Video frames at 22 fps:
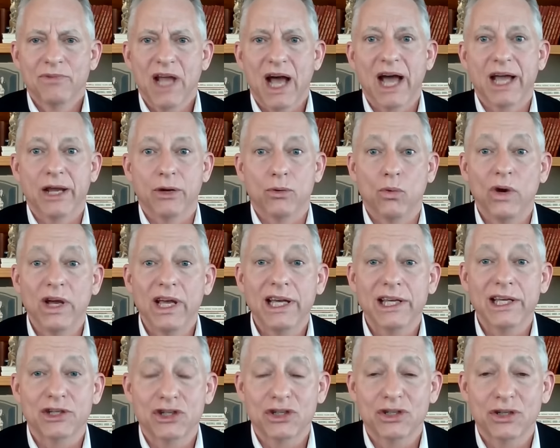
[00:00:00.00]
I
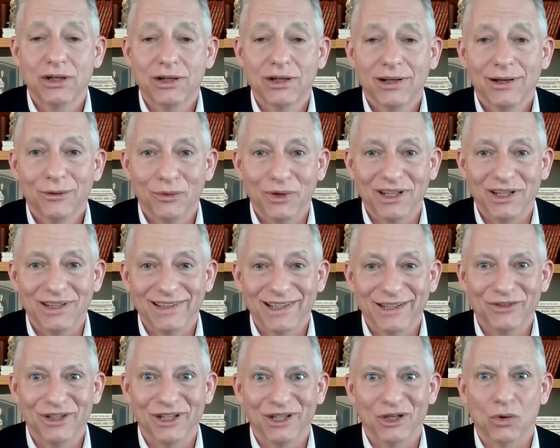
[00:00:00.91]
wish we
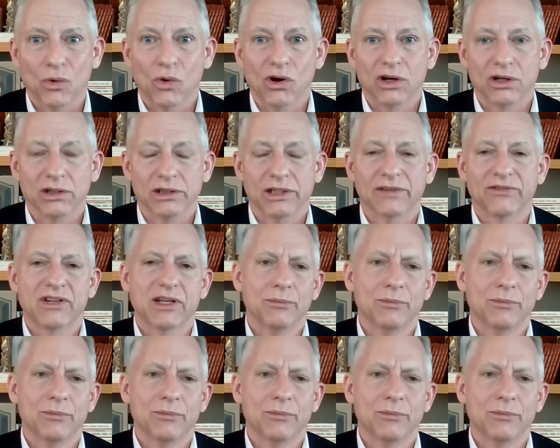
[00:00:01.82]
lived in a world of